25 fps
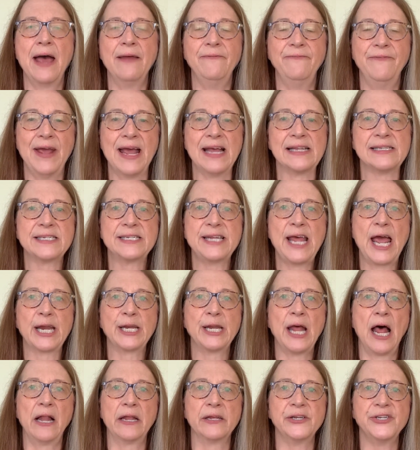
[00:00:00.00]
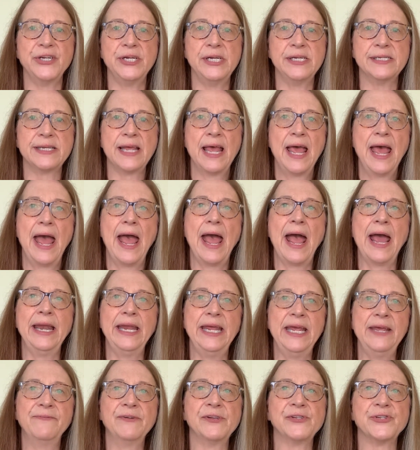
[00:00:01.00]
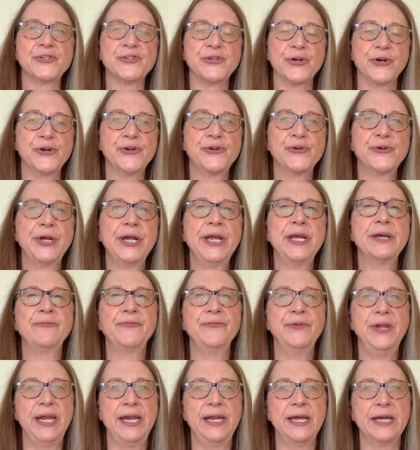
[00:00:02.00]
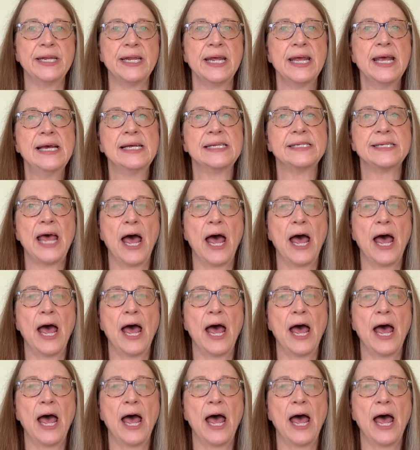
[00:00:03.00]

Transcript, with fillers: advanced technologies, and even surgery if needed